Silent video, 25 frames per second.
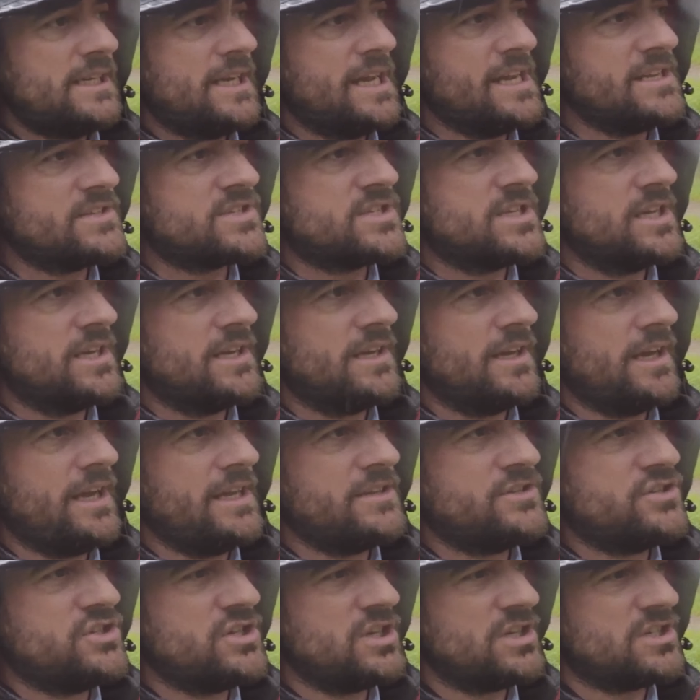is that
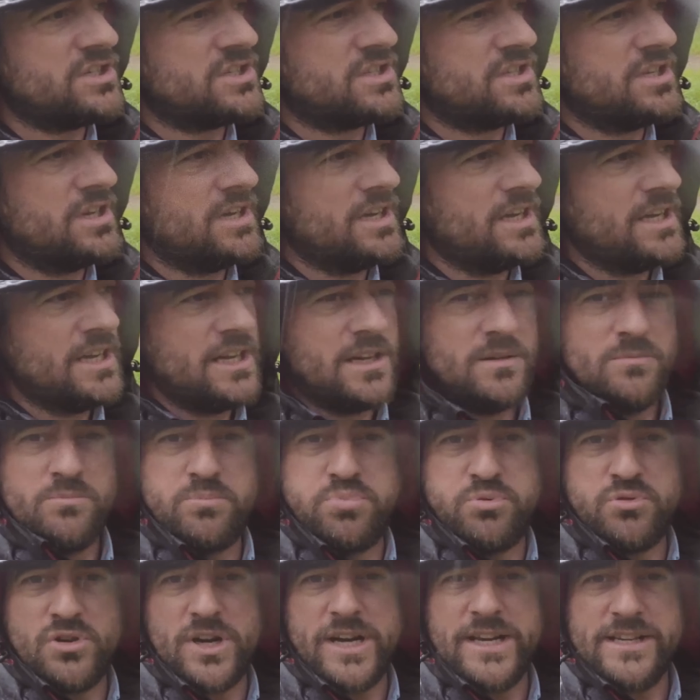it just
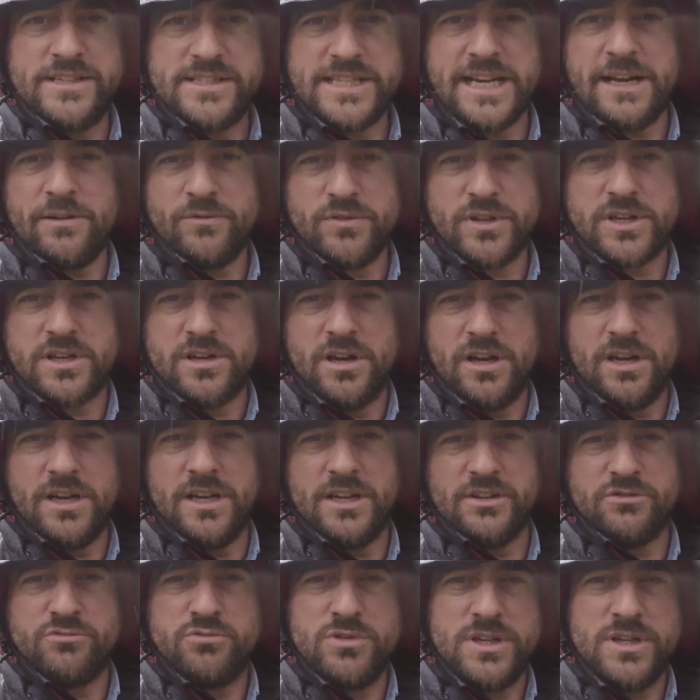brings out the colours,